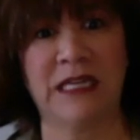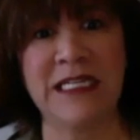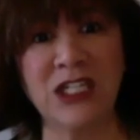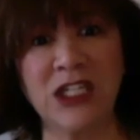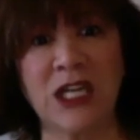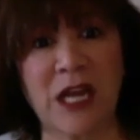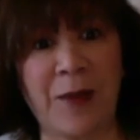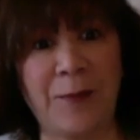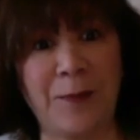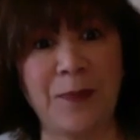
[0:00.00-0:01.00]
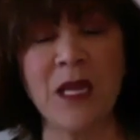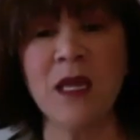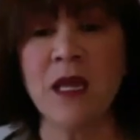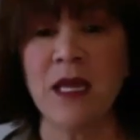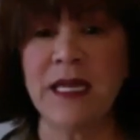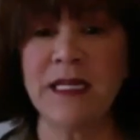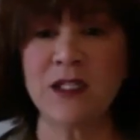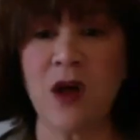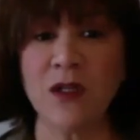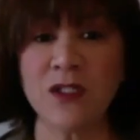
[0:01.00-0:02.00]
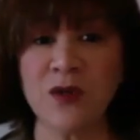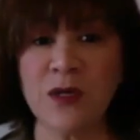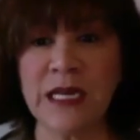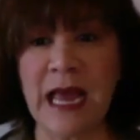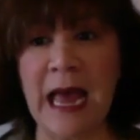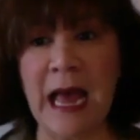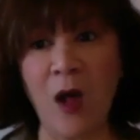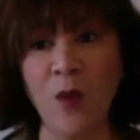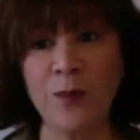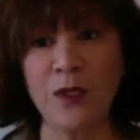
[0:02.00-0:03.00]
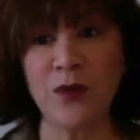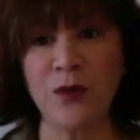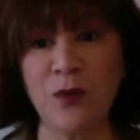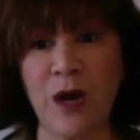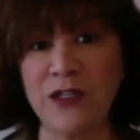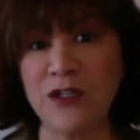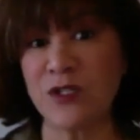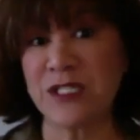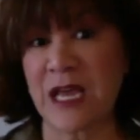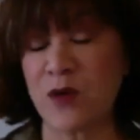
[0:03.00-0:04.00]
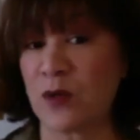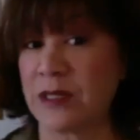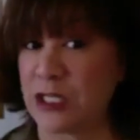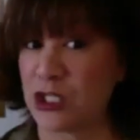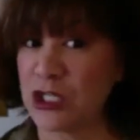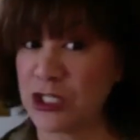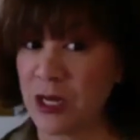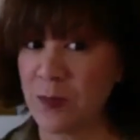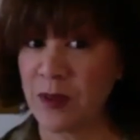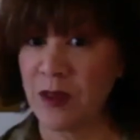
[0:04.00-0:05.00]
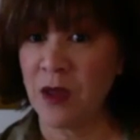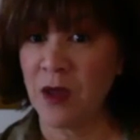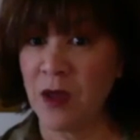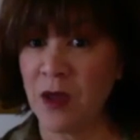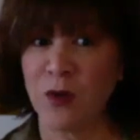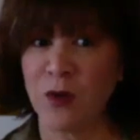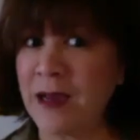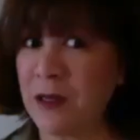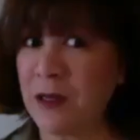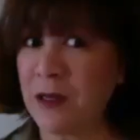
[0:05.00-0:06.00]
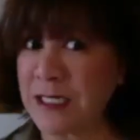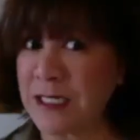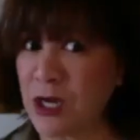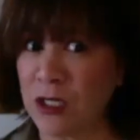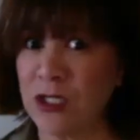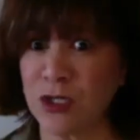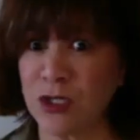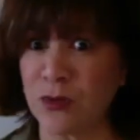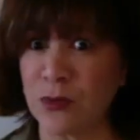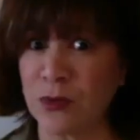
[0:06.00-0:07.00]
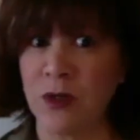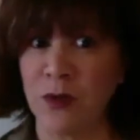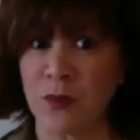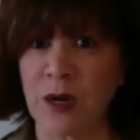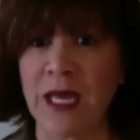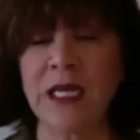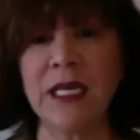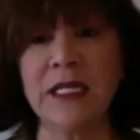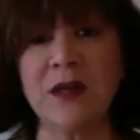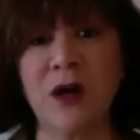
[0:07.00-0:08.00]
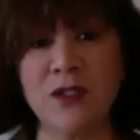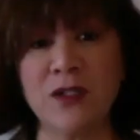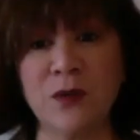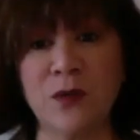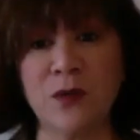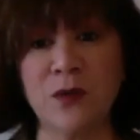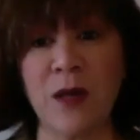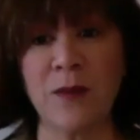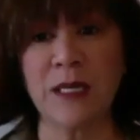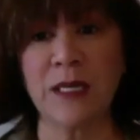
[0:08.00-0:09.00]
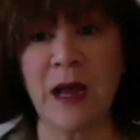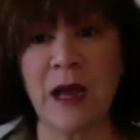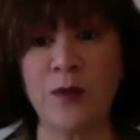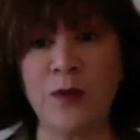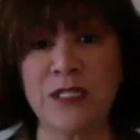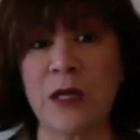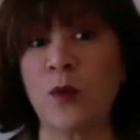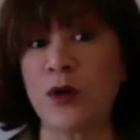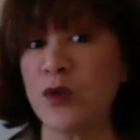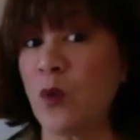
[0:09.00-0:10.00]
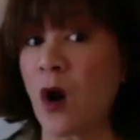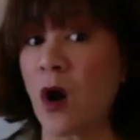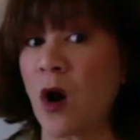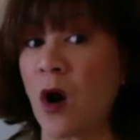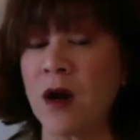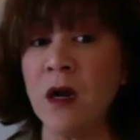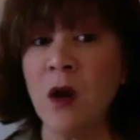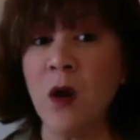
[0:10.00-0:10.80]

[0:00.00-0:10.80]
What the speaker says: I need to look it up. It's also gonna help you understand relationship. Who the heck am I talking to, right? It's also gonna help you understand where you are,